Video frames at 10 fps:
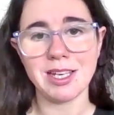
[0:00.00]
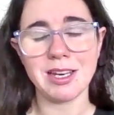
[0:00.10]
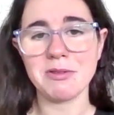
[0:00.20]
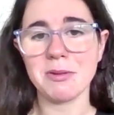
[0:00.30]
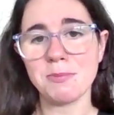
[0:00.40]

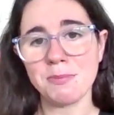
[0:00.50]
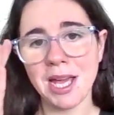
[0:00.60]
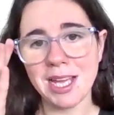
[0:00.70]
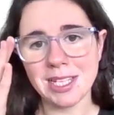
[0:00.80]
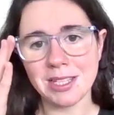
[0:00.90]
Now, the
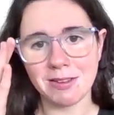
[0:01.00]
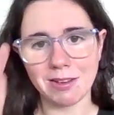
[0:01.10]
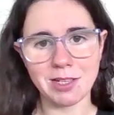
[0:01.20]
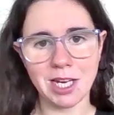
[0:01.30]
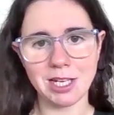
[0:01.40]
best
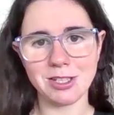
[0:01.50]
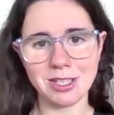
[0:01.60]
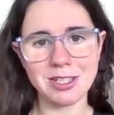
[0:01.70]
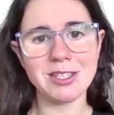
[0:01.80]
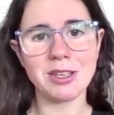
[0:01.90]

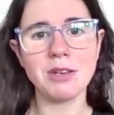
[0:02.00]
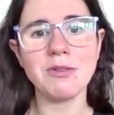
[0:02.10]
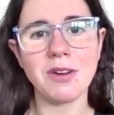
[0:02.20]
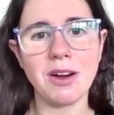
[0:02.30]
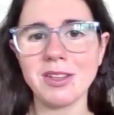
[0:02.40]
foundation so
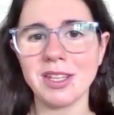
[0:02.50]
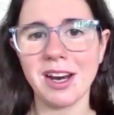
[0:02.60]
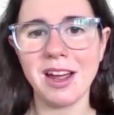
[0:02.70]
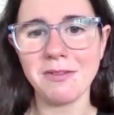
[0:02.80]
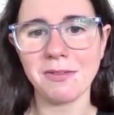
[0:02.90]
far that
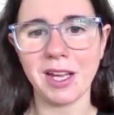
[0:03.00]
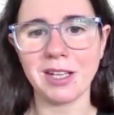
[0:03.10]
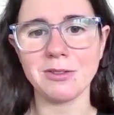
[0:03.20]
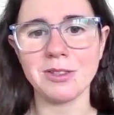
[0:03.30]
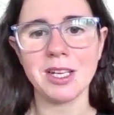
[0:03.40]
I
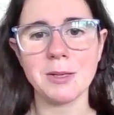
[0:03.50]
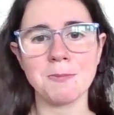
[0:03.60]
found,